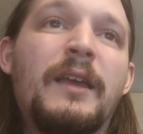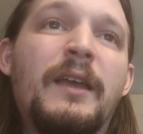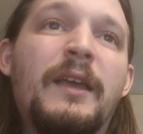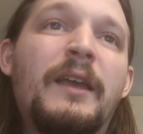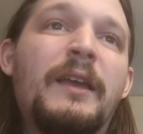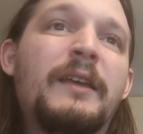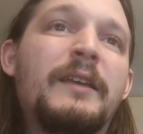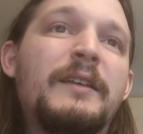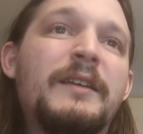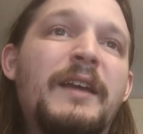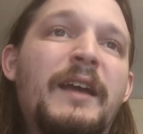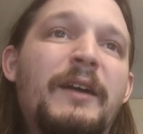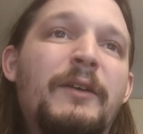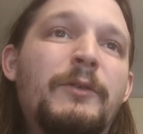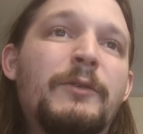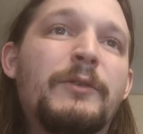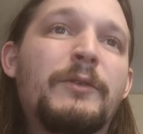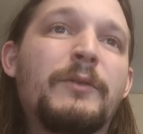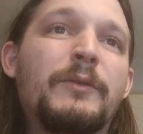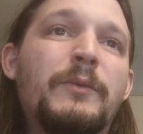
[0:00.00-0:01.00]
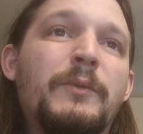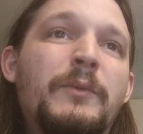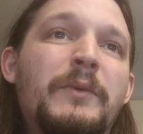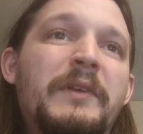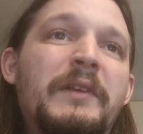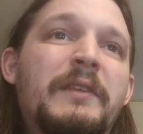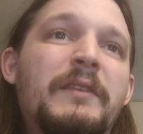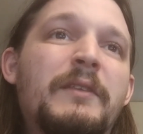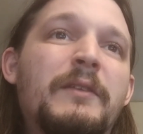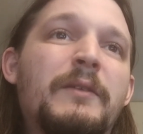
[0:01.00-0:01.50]
hanging out
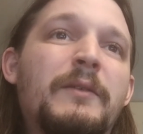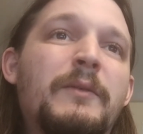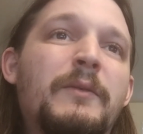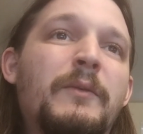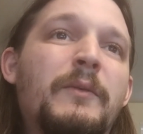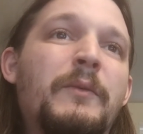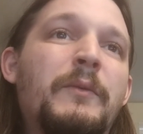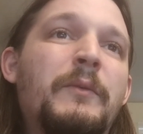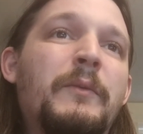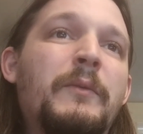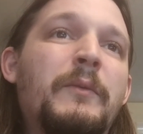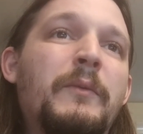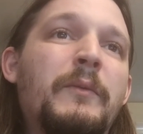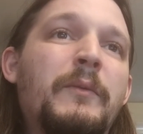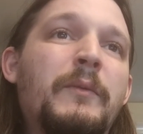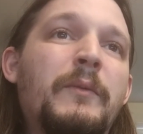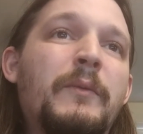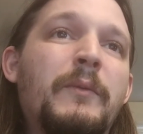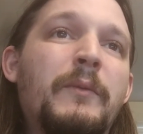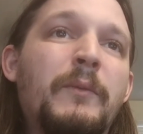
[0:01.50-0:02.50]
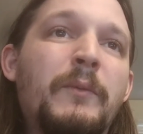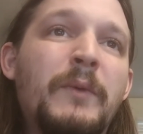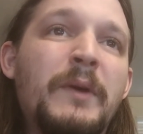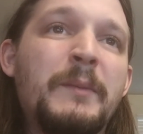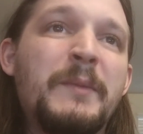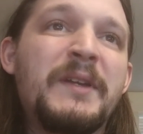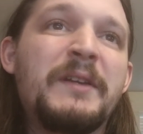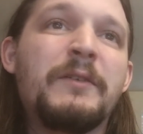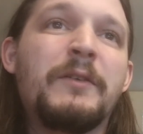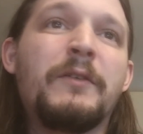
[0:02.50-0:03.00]
with
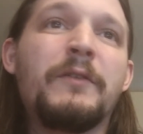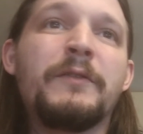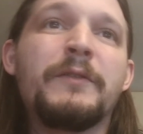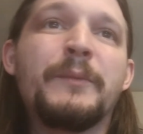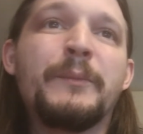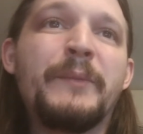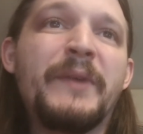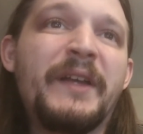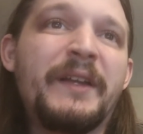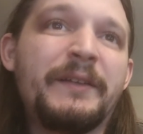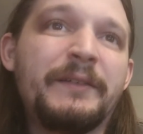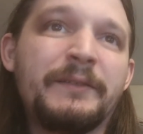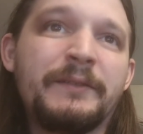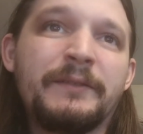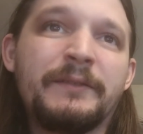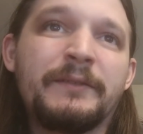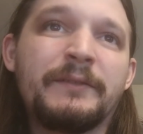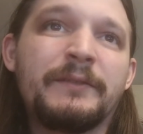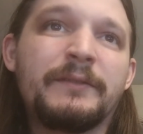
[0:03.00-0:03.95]
women over men.